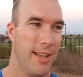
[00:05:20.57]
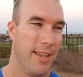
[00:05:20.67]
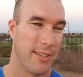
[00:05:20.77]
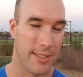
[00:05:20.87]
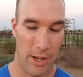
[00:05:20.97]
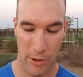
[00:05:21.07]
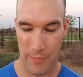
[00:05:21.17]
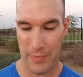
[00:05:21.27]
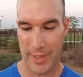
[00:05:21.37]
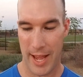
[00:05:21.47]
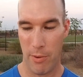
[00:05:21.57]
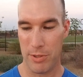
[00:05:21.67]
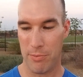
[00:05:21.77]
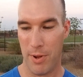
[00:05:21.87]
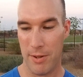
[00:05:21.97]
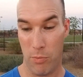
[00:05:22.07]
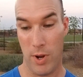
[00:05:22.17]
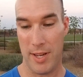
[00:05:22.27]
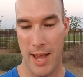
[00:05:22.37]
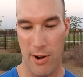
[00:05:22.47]
So that was
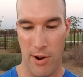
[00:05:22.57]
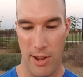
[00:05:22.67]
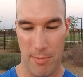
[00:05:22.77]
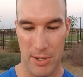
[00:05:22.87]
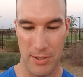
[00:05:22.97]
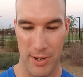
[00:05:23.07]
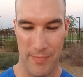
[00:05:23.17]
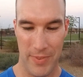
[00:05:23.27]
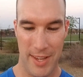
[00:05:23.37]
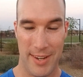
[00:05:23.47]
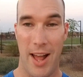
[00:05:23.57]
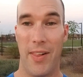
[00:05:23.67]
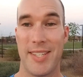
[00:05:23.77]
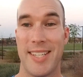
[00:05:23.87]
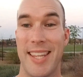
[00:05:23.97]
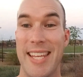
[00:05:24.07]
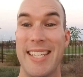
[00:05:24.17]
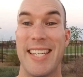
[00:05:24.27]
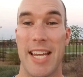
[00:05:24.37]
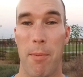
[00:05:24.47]
one counter argument to it. Now listen to
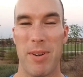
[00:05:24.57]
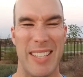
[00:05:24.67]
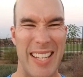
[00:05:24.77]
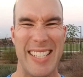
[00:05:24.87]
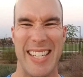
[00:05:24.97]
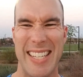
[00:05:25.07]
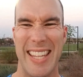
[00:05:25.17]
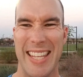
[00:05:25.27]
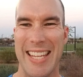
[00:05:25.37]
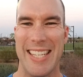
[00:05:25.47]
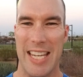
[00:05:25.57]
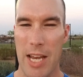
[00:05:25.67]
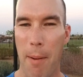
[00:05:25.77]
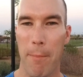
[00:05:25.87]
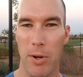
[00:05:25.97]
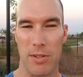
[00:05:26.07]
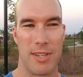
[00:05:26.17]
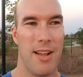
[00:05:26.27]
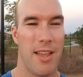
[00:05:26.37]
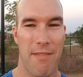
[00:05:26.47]
these numbers. Listen to these numbers
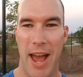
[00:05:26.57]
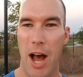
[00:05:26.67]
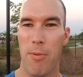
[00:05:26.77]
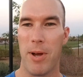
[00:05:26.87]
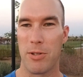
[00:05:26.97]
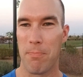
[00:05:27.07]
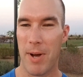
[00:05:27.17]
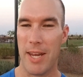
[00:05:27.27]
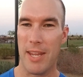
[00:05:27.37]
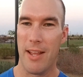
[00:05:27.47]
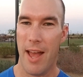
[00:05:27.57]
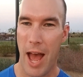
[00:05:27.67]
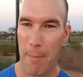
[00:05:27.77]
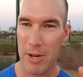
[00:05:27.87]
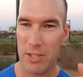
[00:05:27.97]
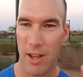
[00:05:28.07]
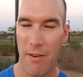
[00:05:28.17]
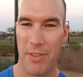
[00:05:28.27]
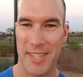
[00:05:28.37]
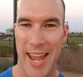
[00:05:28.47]
of how much money, how much
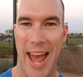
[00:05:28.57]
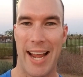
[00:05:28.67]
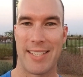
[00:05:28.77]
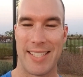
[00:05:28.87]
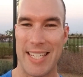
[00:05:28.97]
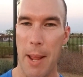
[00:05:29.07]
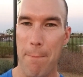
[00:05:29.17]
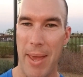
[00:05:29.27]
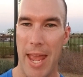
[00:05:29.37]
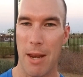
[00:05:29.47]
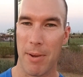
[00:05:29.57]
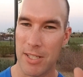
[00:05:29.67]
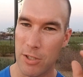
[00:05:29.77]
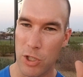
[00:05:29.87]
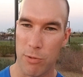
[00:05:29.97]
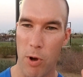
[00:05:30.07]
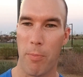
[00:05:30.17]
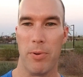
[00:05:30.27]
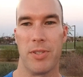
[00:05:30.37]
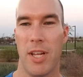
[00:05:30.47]
of the taxes get paid by such a small
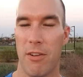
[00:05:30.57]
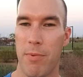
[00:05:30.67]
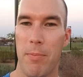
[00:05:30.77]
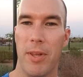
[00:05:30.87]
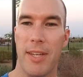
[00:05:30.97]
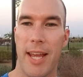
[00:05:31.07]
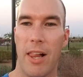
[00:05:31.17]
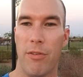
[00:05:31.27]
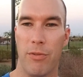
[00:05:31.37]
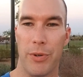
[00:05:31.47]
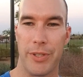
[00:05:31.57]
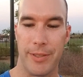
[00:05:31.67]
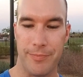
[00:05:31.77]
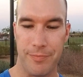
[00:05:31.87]
percent of people in California.